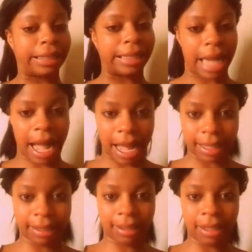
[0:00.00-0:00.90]

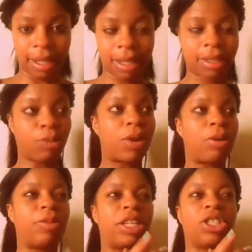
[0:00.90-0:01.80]
gods to
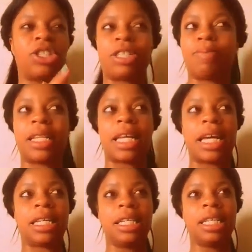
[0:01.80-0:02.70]
where we could just be
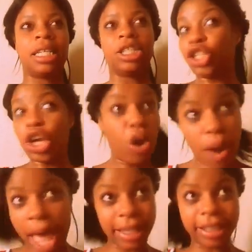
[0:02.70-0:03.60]
like, do
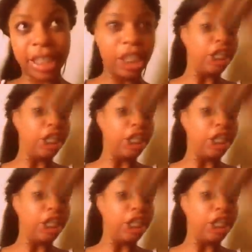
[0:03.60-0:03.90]
it,